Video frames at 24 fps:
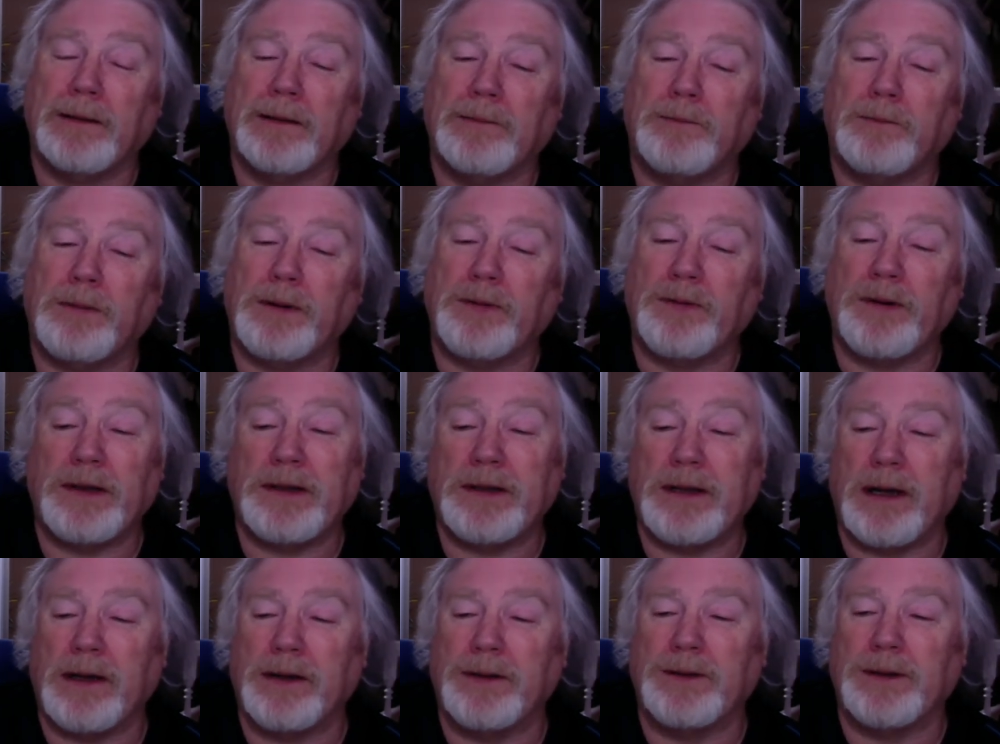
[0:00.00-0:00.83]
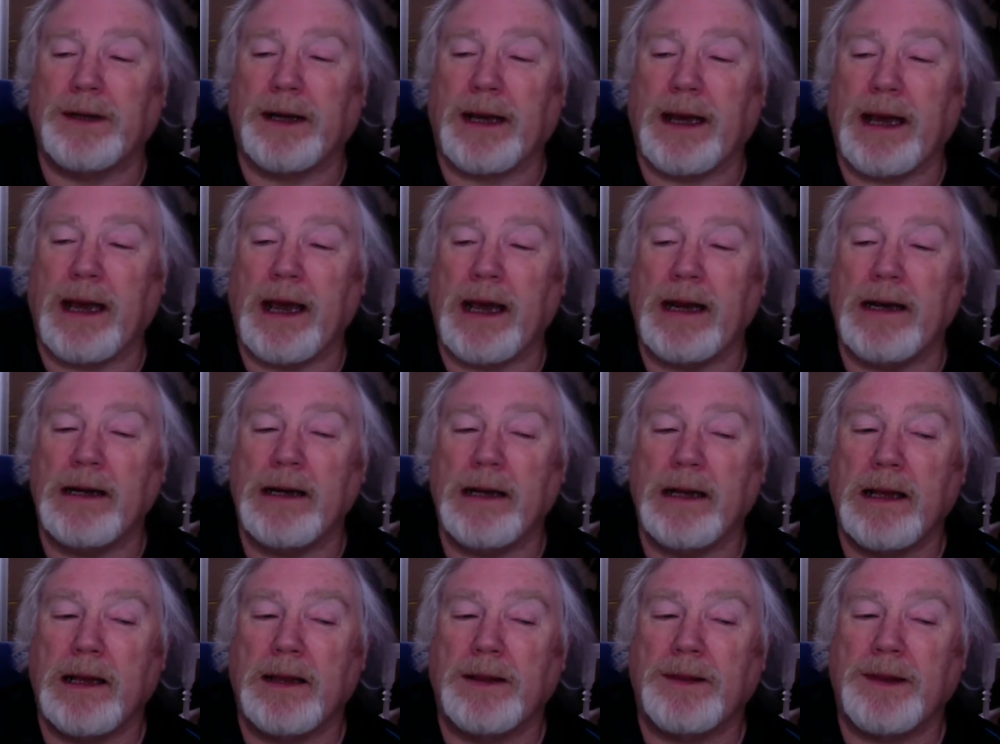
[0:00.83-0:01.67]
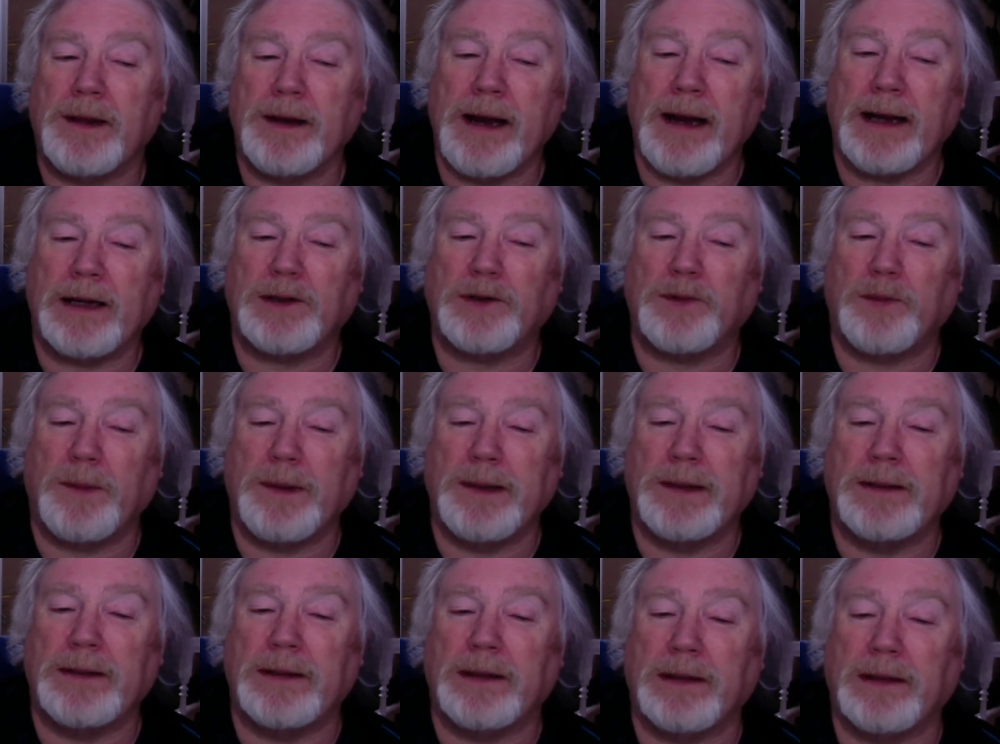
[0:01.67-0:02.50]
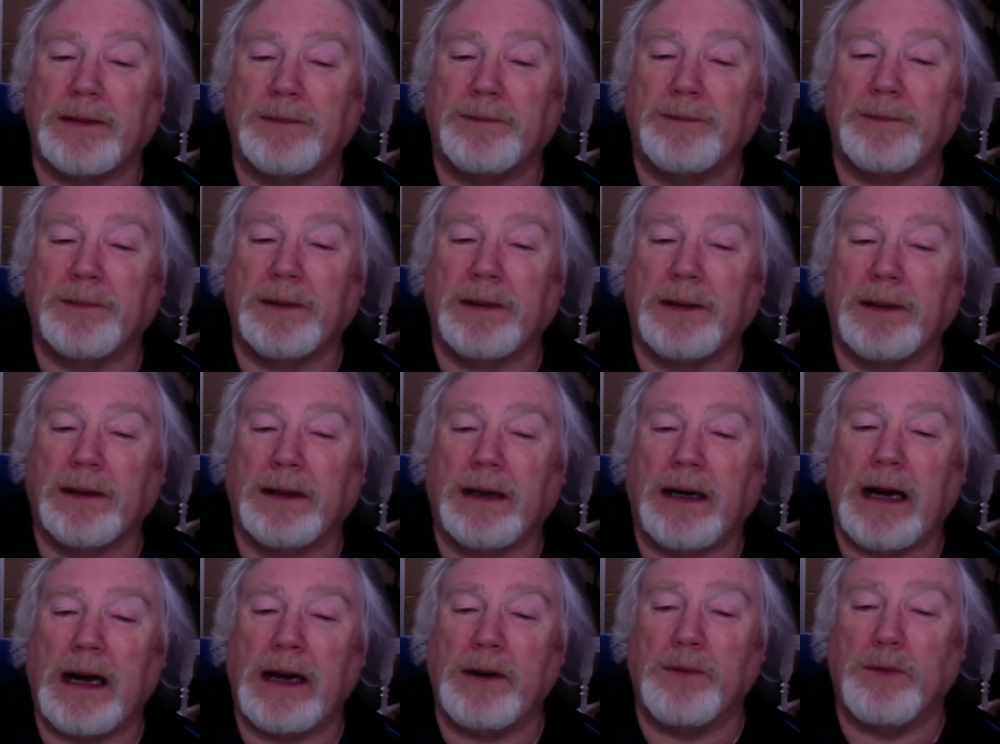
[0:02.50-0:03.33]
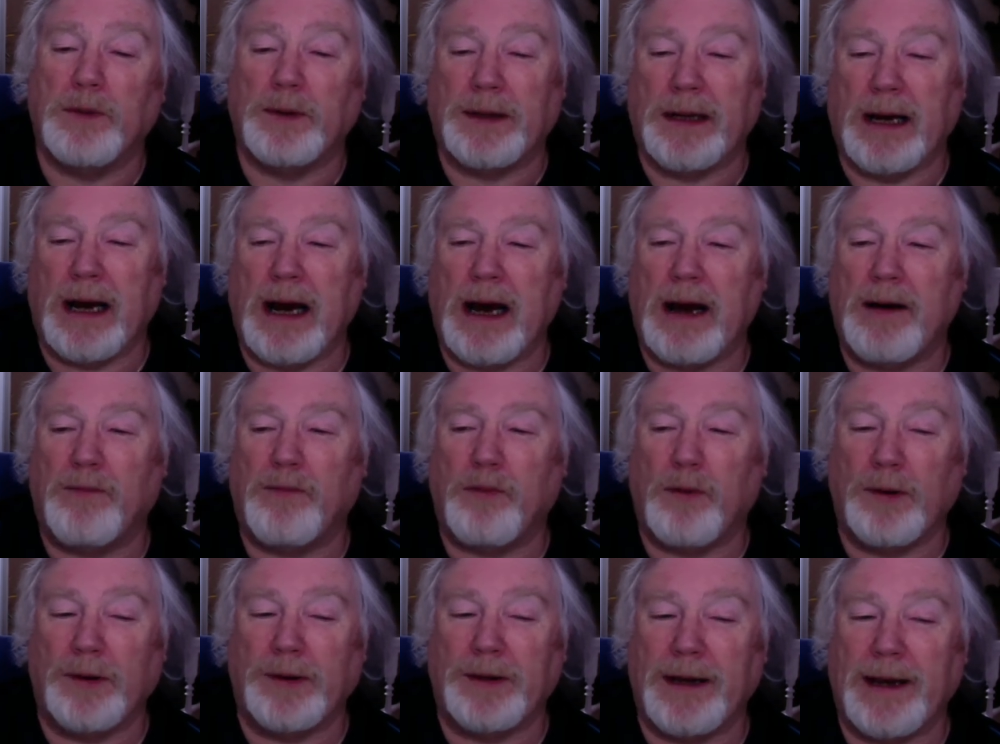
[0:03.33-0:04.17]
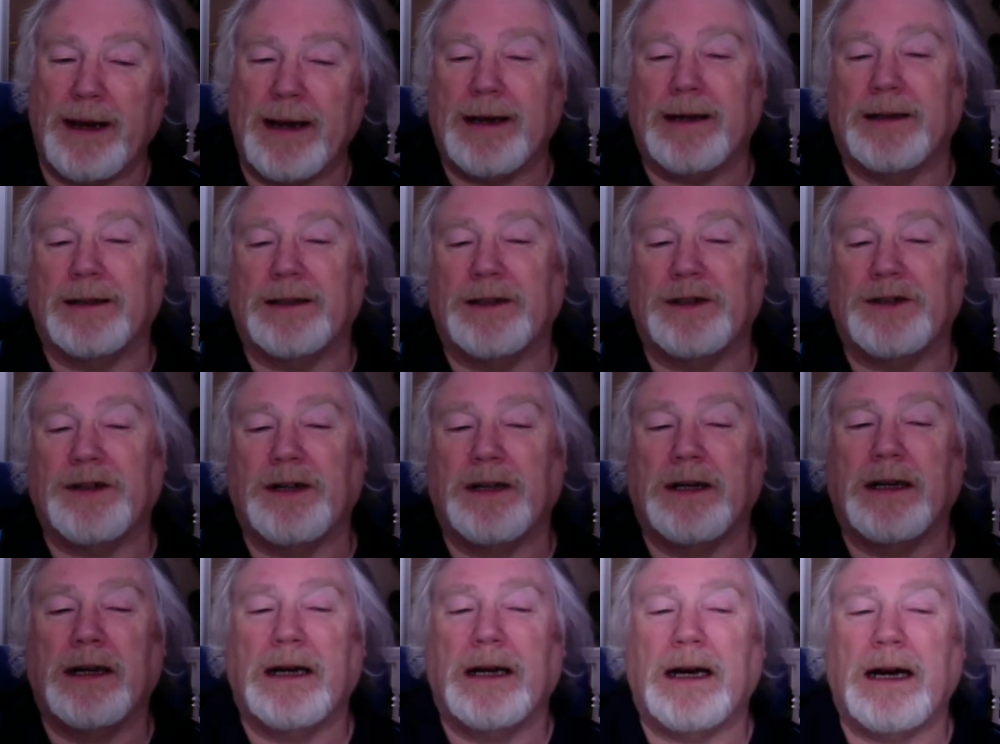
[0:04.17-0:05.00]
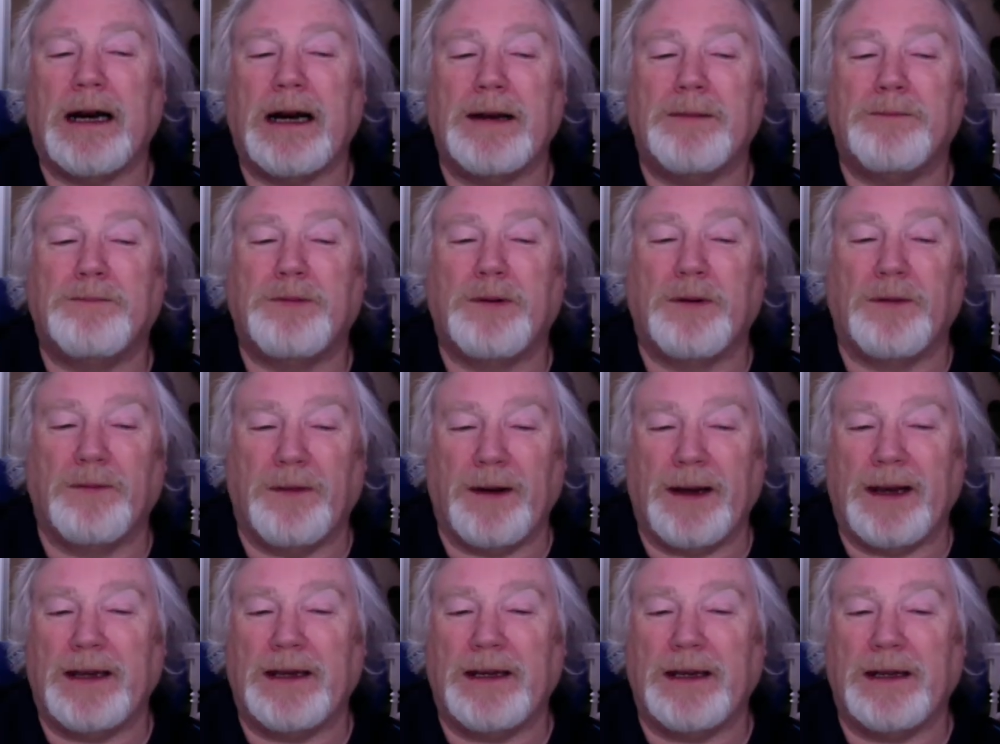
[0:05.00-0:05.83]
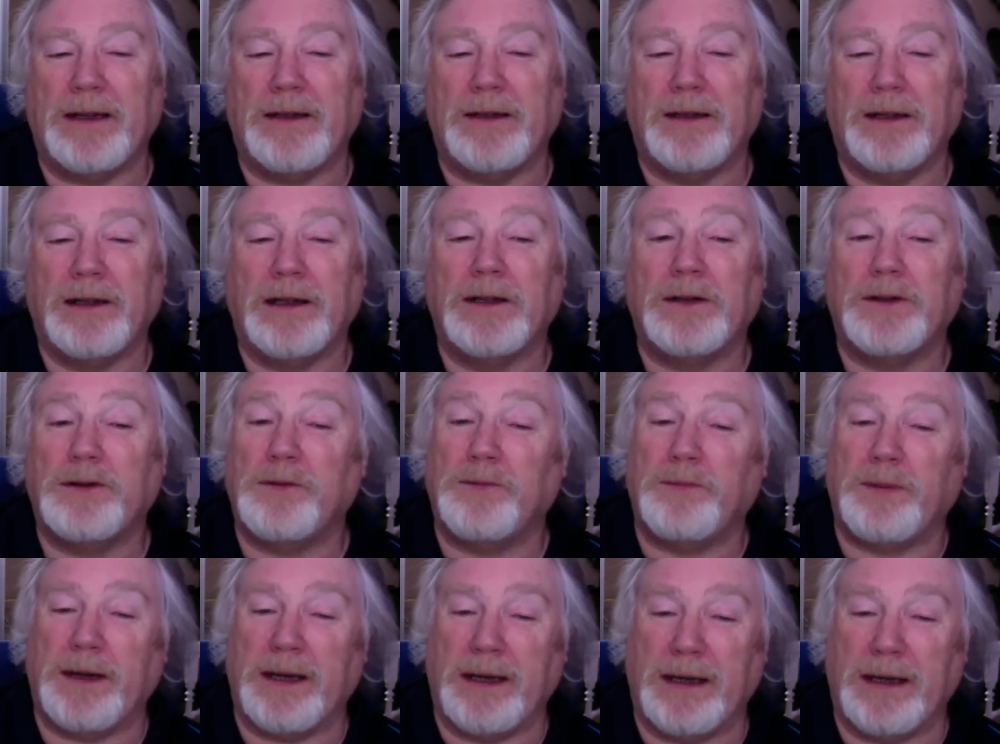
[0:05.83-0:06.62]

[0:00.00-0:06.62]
but returned again the next winter, and would have what the English had provided to be